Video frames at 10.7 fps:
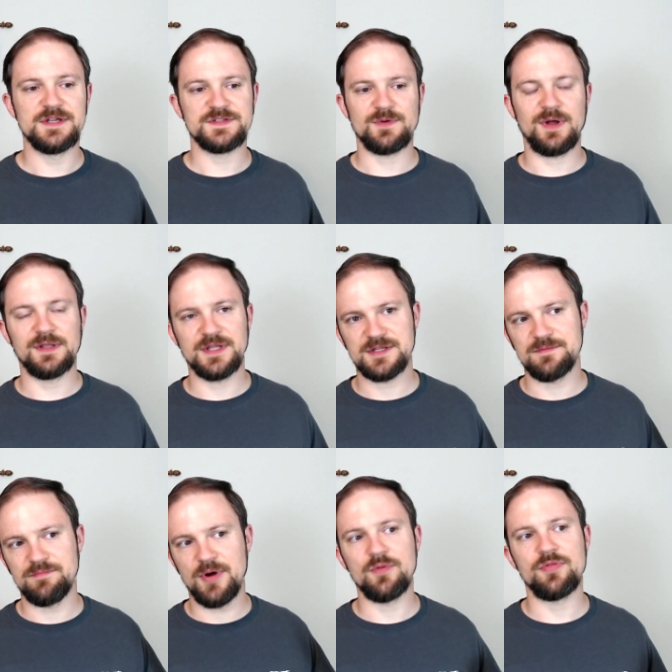So I'll link to
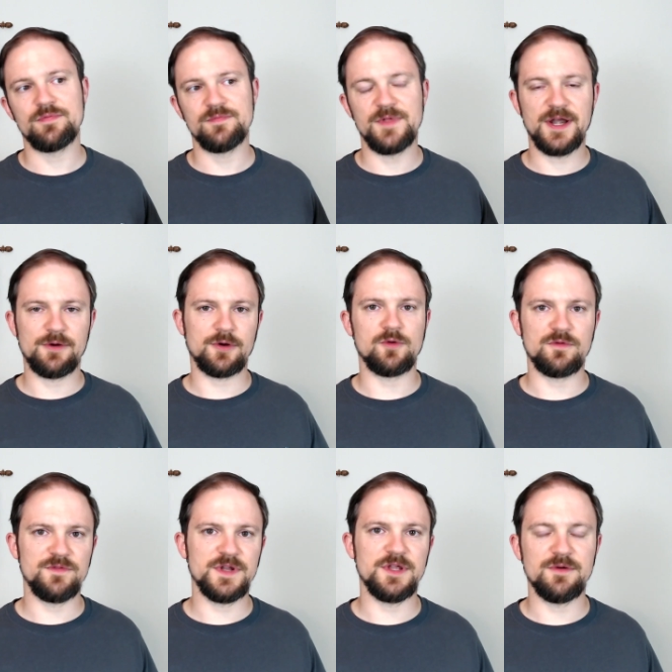both the
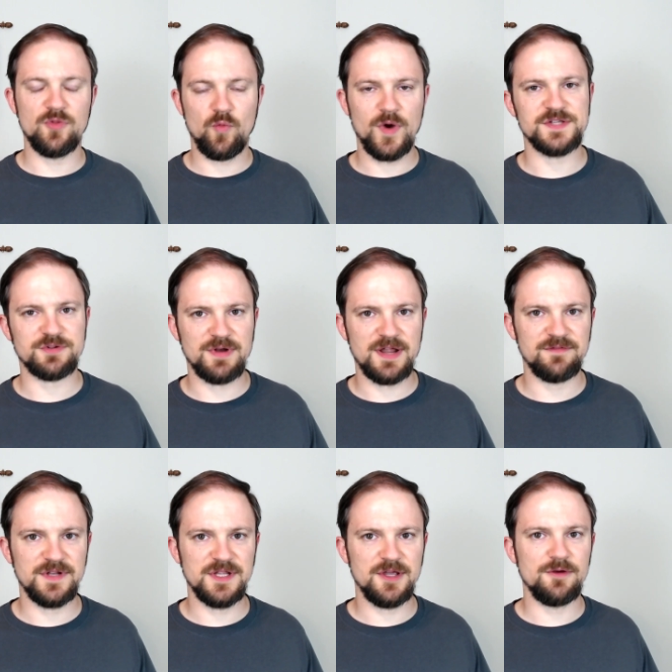Aragorn video and the wisecrack
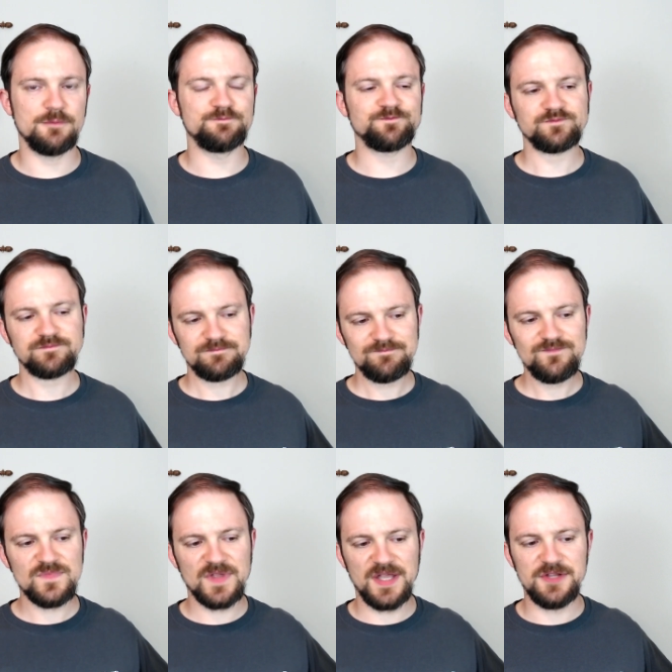video,
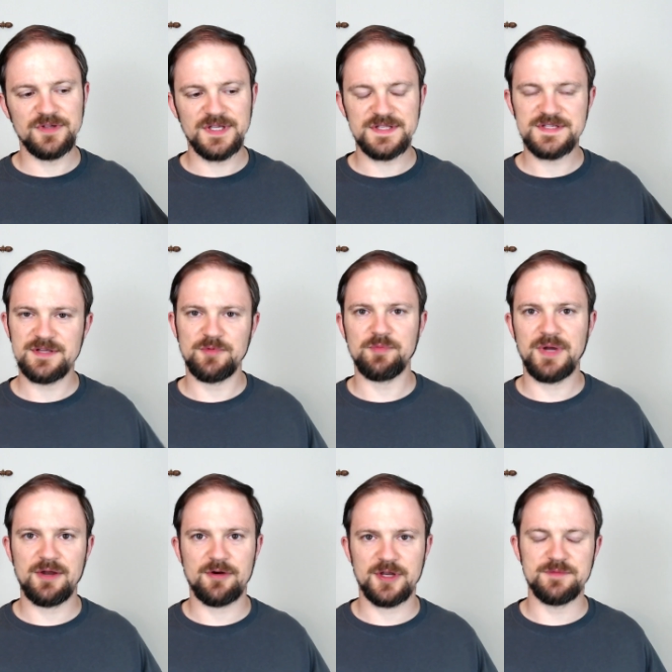and you can get some of
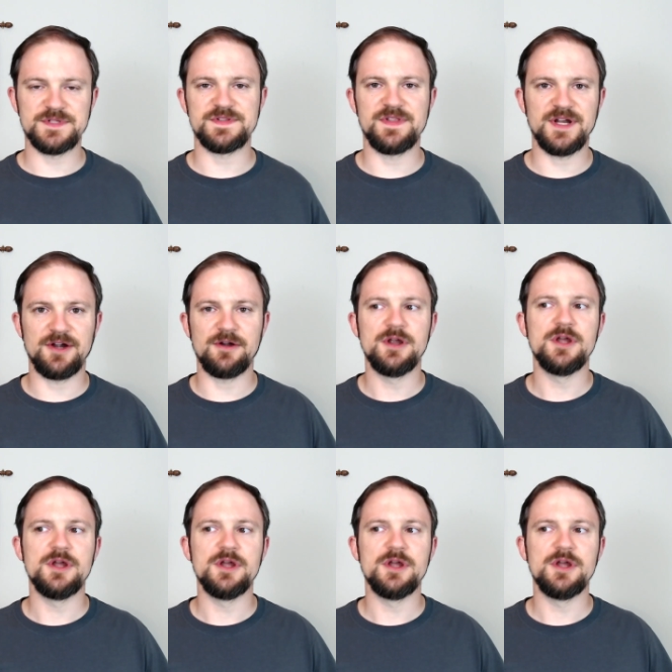my arguments there.